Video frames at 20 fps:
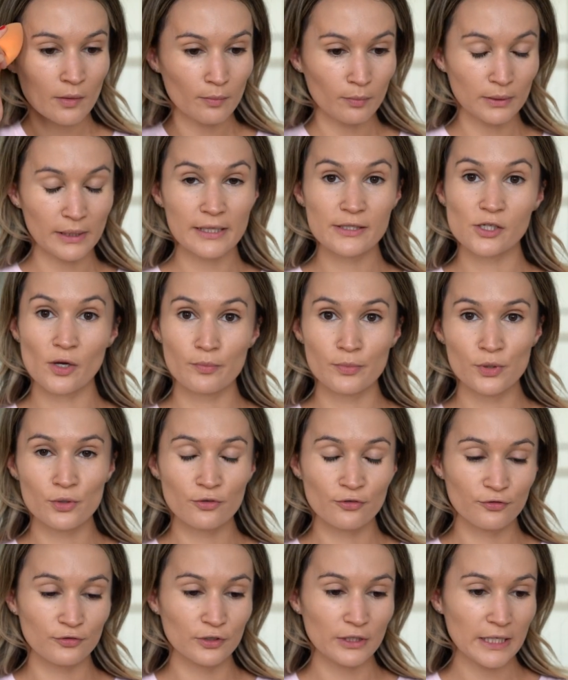Blends out
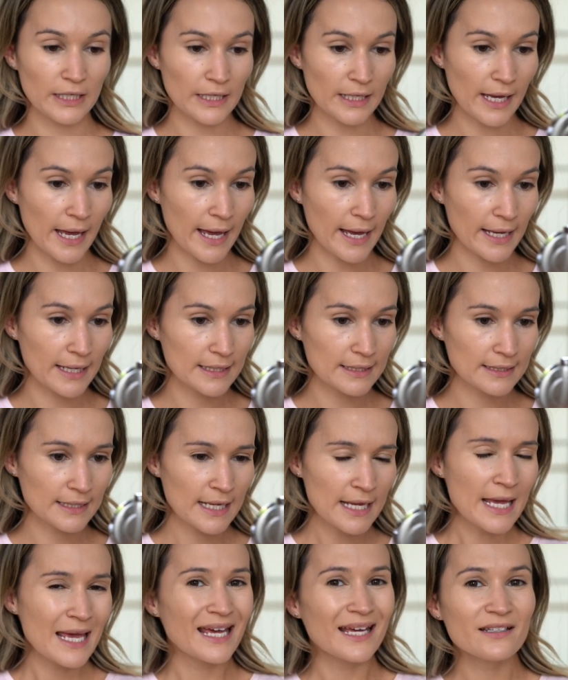beautifully and
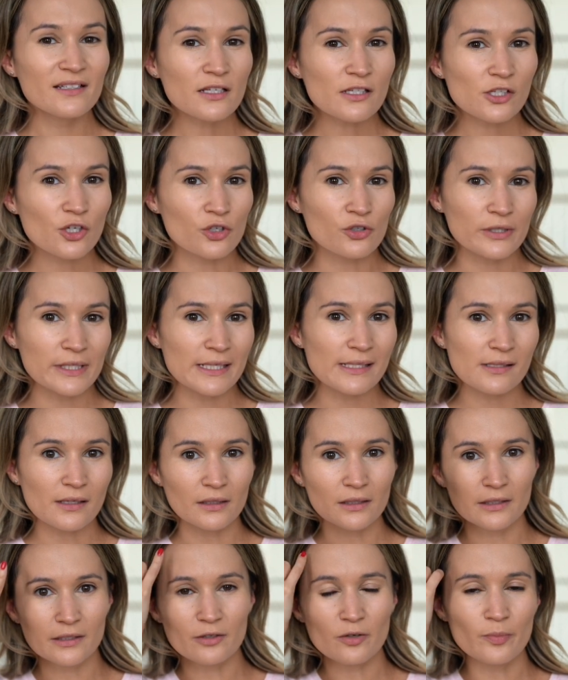it does crease a
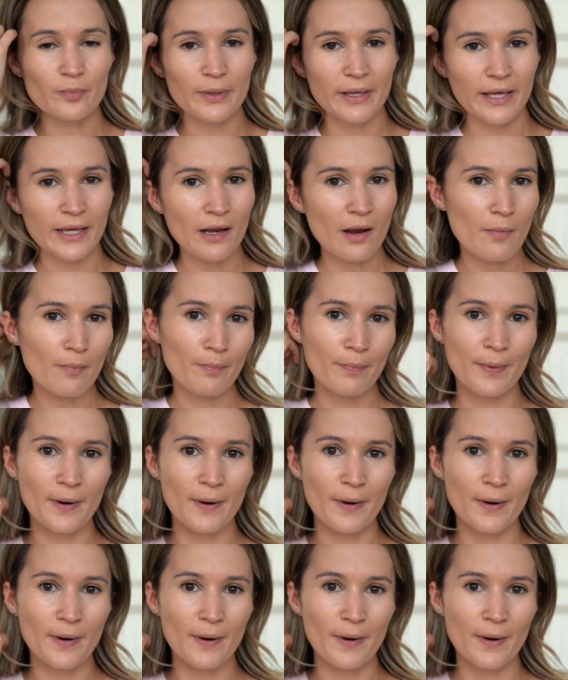little bit,